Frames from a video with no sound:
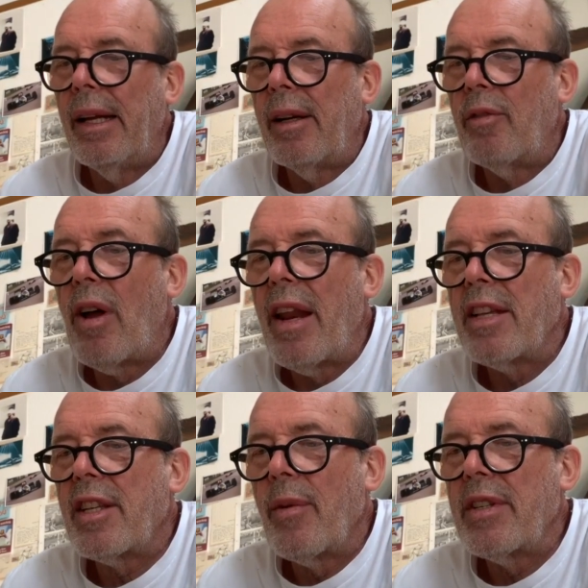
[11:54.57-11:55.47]
Run
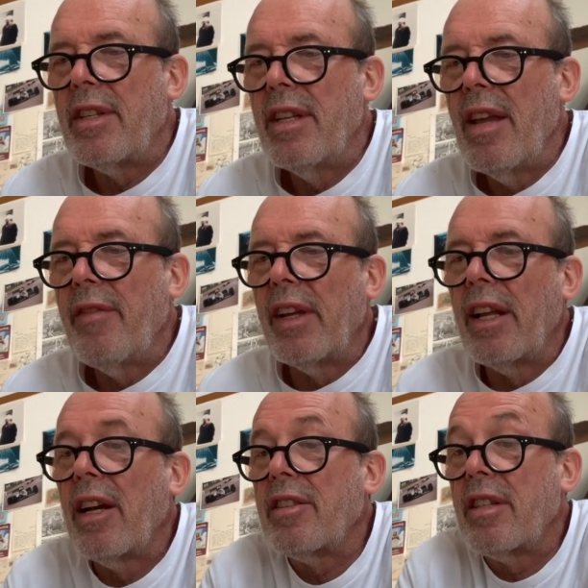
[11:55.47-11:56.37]
SOS in the evening and
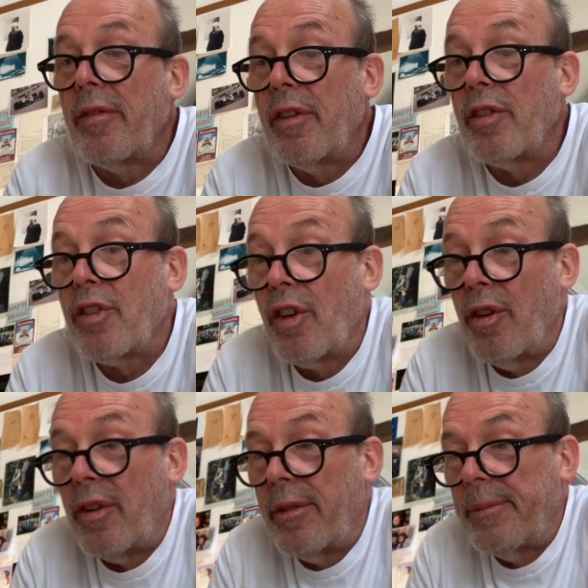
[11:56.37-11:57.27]
our stuff looks good.
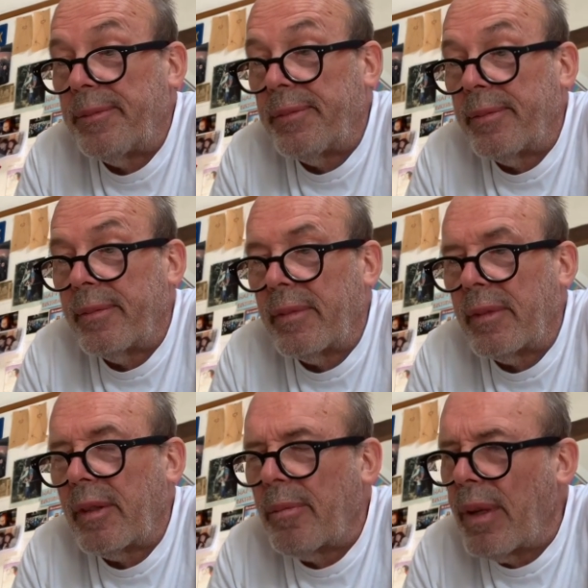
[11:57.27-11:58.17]

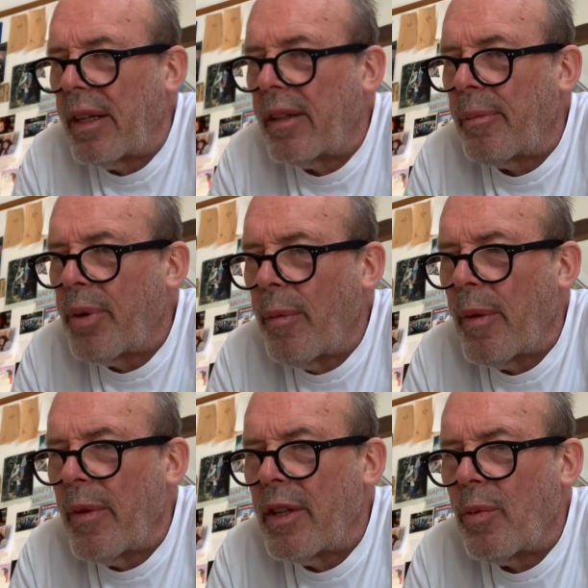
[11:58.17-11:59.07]
But the
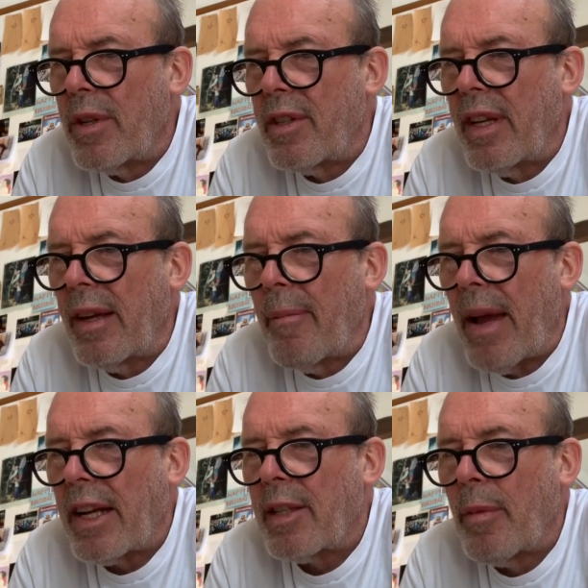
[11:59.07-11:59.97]
problem is we're seeing a
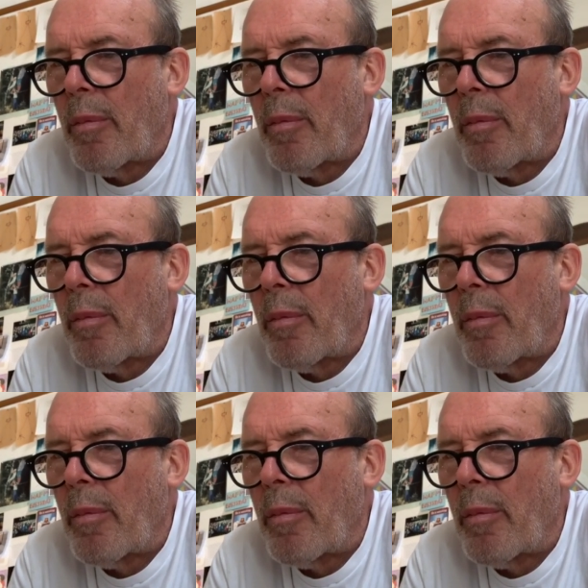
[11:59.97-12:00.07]
maximum